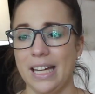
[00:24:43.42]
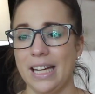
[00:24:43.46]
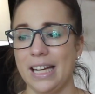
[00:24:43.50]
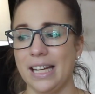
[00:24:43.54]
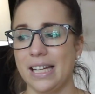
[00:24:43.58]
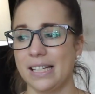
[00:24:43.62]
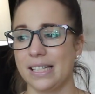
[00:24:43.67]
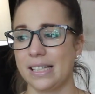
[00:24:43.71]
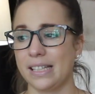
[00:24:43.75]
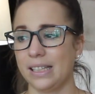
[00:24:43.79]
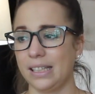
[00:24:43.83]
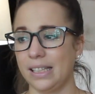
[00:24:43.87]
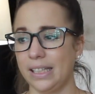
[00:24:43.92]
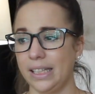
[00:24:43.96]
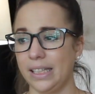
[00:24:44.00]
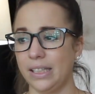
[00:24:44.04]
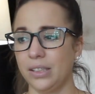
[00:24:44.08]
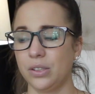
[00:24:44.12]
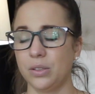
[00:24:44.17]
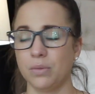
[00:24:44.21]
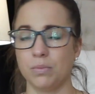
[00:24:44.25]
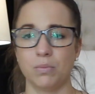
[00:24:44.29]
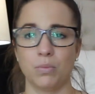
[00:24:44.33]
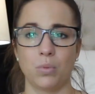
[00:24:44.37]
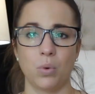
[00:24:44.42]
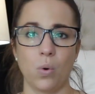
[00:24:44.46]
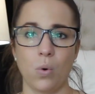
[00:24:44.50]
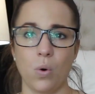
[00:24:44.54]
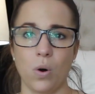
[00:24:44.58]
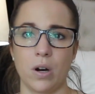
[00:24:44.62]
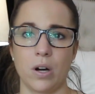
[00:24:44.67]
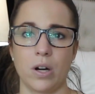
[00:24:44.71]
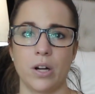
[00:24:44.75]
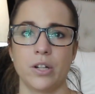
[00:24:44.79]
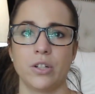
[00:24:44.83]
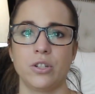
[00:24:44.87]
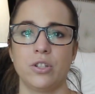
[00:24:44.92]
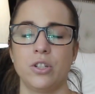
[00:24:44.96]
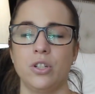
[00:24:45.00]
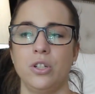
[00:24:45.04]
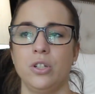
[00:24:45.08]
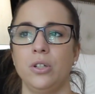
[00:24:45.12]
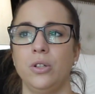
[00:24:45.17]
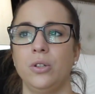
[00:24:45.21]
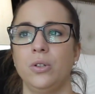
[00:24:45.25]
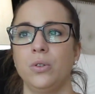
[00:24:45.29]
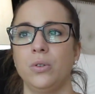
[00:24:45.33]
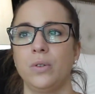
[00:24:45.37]
is linked more
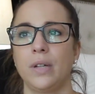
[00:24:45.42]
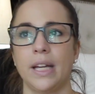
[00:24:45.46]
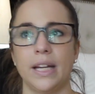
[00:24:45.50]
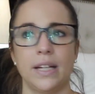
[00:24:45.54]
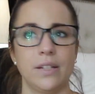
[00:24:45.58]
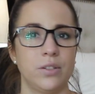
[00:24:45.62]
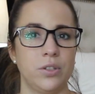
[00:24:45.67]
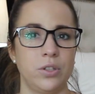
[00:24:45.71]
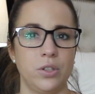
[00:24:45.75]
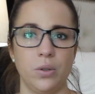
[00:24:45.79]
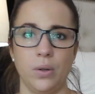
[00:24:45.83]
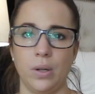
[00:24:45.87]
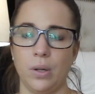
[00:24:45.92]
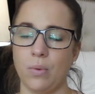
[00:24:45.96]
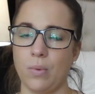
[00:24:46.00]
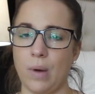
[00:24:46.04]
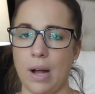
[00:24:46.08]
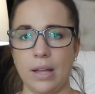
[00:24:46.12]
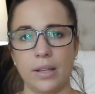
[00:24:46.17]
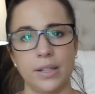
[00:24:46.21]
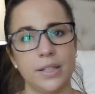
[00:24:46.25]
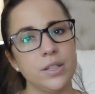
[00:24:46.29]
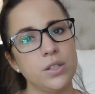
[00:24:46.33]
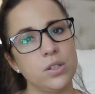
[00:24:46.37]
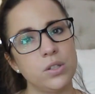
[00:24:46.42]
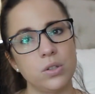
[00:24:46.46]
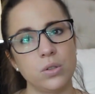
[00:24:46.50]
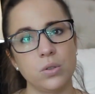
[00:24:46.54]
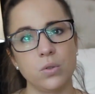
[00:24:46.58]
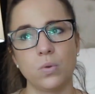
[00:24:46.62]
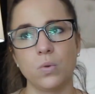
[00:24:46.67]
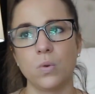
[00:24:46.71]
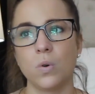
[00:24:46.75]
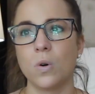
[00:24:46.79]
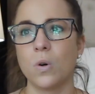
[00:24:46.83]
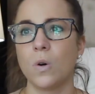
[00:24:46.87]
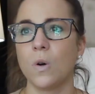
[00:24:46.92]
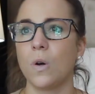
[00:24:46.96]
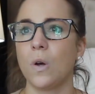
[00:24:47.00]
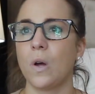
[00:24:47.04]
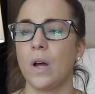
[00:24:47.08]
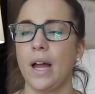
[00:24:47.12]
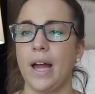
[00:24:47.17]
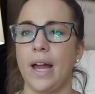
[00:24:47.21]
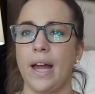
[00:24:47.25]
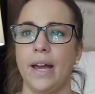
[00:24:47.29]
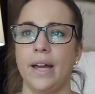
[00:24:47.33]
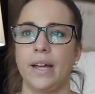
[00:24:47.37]
to kids doing well in
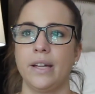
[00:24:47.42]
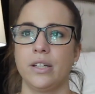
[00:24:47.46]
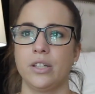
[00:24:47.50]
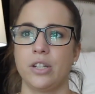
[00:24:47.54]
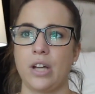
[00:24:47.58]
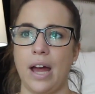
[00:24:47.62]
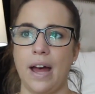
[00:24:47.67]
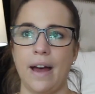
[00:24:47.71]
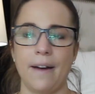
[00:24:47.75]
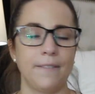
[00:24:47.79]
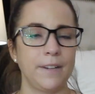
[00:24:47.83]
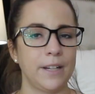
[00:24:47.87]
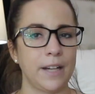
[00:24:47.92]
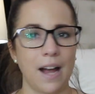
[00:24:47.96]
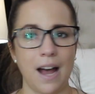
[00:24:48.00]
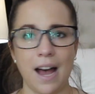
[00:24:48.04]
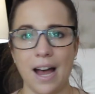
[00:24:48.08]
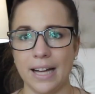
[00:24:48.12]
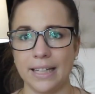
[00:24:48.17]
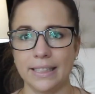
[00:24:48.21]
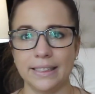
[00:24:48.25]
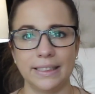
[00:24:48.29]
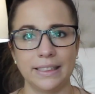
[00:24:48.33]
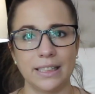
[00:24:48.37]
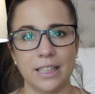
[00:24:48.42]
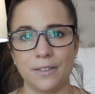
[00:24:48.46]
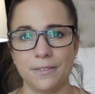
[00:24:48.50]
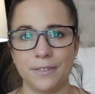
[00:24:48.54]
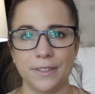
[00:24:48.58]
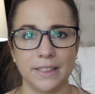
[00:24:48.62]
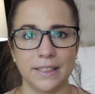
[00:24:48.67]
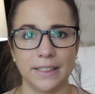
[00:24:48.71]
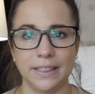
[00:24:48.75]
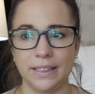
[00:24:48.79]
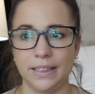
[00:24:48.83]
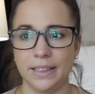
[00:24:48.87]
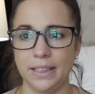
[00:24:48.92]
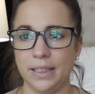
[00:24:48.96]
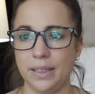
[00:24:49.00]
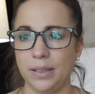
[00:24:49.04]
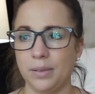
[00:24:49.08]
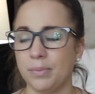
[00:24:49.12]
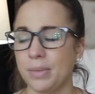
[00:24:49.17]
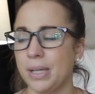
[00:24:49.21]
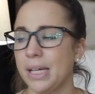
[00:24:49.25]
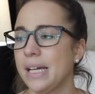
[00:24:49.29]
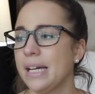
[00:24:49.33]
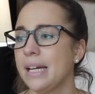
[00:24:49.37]
school and having high
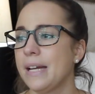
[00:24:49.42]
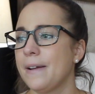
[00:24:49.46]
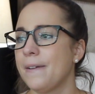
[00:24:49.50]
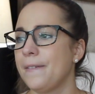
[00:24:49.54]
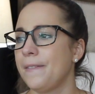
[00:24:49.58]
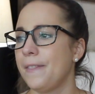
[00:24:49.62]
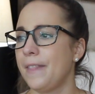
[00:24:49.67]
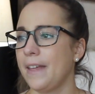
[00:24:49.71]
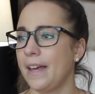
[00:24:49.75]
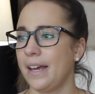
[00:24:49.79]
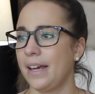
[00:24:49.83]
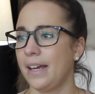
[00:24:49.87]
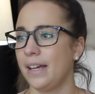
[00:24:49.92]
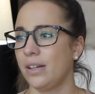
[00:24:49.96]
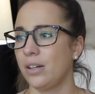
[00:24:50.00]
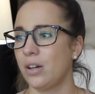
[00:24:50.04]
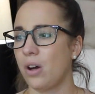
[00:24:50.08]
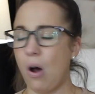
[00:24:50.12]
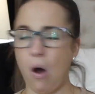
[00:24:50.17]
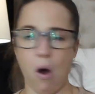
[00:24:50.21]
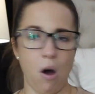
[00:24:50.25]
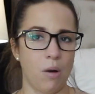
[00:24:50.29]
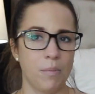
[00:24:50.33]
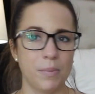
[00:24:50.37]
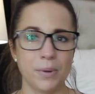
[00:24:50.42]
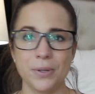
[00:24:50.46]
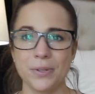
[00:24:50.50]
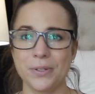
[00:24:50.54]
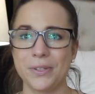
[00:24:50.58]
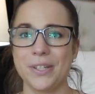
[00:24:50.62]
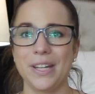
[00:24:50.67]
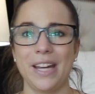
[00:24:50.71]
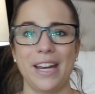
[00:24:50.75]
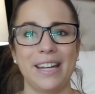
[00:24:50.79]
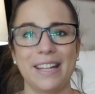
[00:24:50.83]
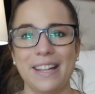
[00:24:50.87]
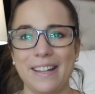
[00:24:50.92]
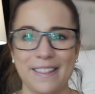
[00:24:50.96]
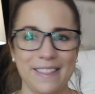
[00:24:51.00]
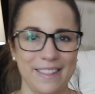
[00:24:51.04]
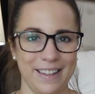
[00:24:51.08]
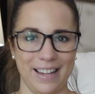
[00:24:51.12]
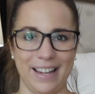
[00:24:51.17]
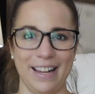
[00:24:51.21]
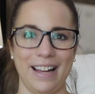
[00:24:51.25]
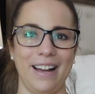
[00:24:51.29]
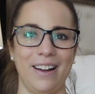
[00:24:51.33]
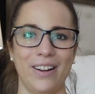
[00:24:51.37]
self-esteem than almost
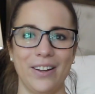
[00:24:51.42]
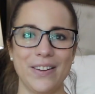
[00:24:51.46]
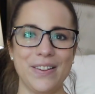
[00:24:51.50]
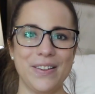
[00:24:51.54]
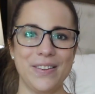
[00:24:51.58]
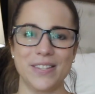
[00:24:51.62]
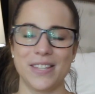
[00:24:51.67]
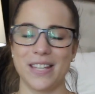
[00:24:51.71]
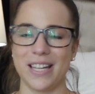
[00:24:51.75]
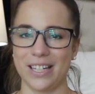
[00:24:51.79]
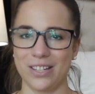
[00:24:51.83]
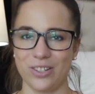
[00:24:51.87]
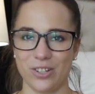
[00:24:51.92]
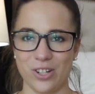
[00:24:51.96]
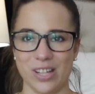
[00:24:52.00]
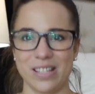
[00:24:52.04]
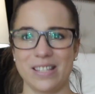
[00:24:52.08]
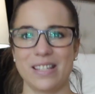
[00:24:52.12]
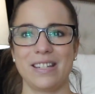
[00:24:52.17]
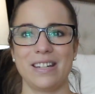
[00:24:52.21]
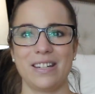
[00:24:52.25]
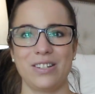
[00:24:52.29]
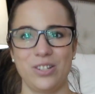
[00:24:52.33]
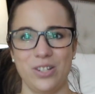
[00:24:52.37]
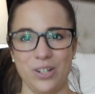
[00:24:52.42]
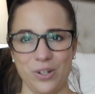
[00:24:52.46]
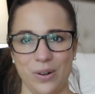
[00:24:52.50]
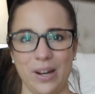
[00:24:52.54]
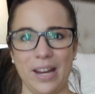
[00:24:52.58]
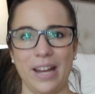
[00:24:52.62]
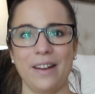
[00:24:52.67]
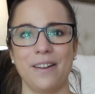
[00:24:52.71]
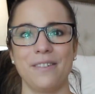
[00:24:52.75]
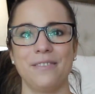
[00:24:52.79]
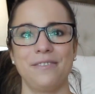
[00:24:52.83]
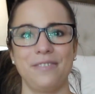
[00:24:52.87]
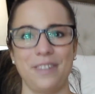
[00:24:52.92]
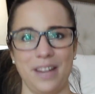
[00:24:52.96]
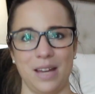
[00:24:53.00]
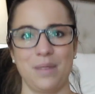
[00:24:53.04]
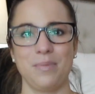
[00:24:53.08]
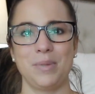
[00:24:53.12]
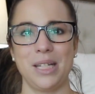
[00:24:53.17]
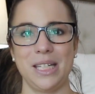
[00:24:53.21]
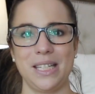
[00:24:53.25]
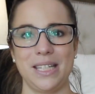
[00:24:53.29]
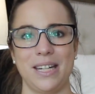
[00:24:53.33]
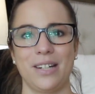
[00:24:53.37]
anything else, like just doing
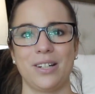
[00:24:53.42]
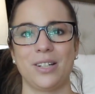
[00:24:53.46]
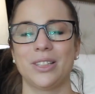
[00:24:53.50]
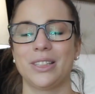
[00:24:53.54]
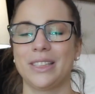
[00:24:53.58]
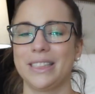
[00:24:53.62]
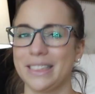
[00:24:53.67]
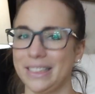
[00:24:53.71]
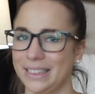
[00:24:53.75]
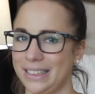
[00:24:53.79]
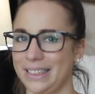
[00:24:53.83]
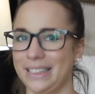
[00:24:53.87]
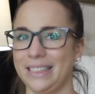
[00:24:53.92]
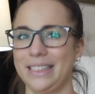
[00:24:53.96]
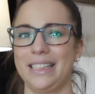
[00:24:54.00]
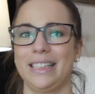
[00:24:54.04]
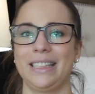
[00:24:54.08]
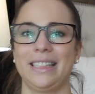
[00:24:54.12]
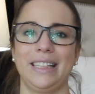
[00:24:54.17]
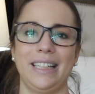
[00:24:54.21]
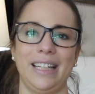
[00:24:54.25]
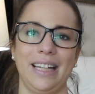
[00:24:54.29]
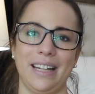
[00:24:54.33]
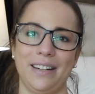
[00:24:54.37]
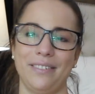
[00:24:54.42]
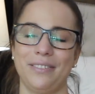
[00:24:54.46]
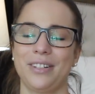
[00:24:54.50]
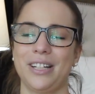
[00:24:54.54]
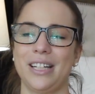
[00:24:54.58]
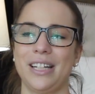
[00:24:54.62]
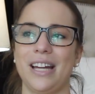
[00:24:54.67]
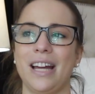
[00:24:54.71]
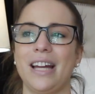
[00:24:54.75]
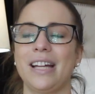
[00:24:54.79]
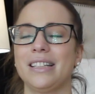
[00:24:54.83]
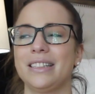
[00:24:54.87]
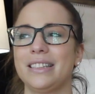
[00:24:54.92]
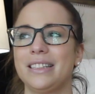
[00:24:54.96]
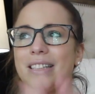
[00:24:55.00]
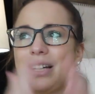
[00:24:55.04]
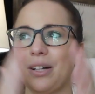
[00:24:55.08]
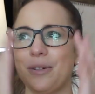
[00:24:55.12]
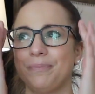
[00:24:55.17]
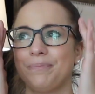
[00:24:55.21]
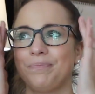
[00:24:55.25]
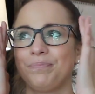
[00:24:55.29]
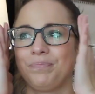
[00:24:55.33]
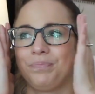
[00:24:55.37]
family dinners consistently every night. So